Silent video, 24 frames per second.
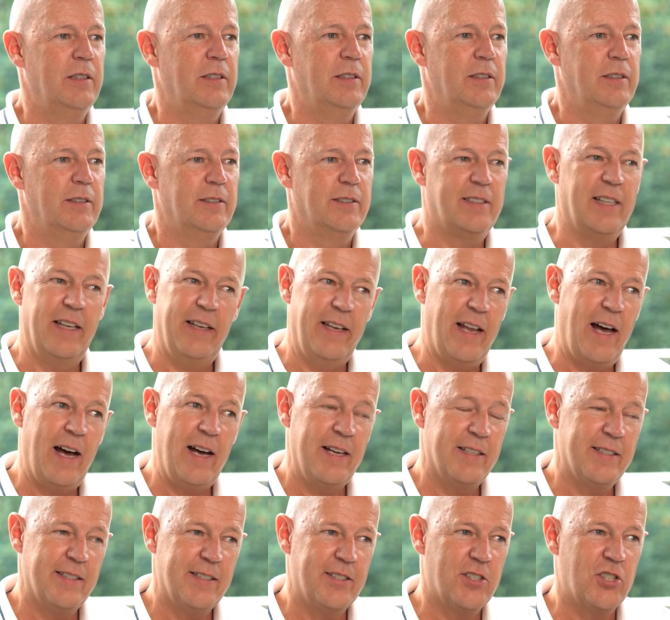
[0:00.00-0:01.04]
It's the
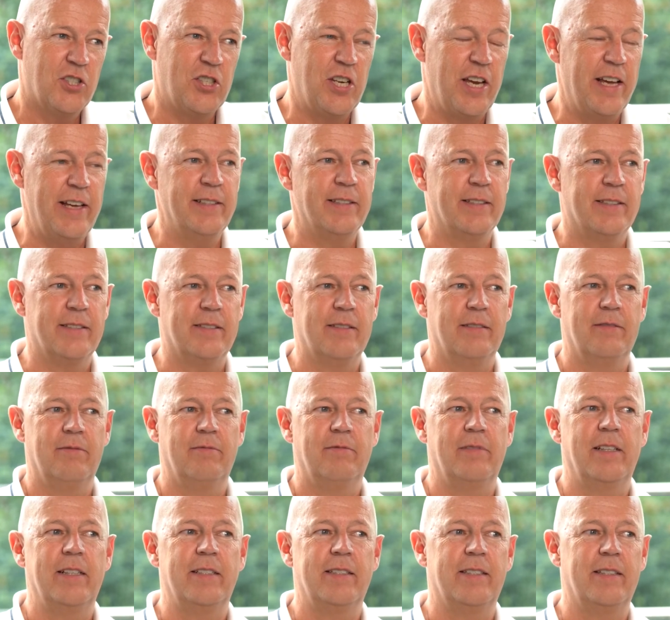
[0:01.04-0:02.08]
last chance.
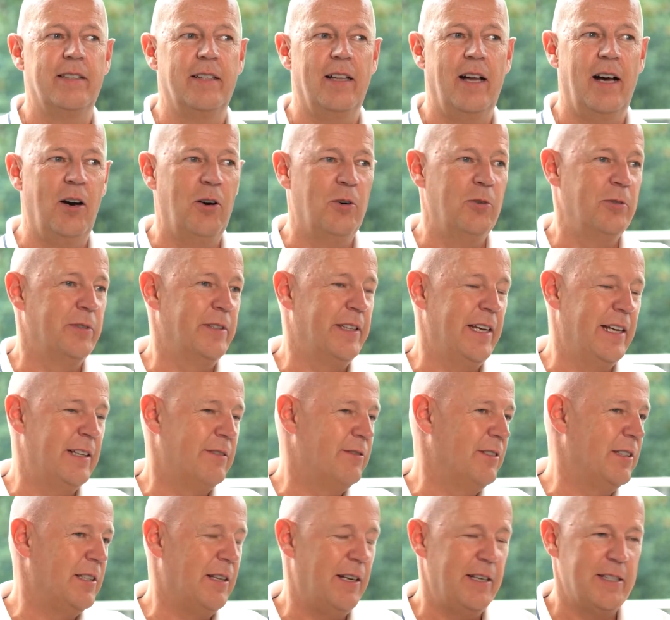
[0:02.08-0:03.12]
That's how the
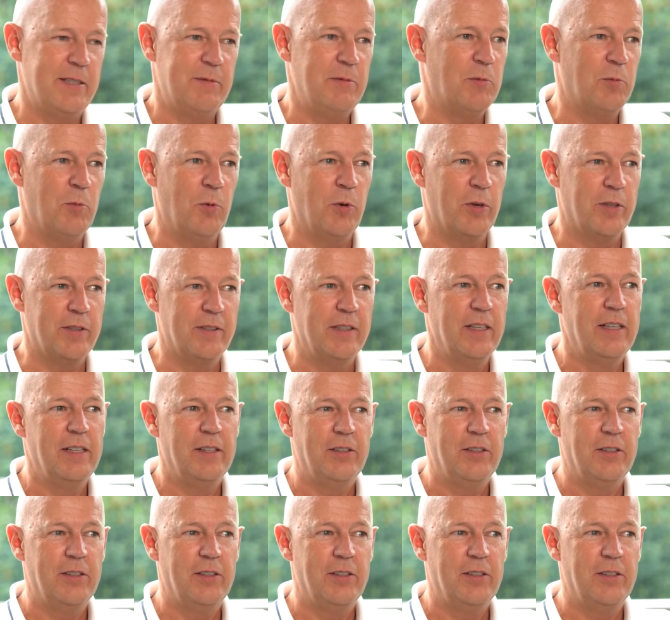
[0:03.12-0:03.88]
advertisement works.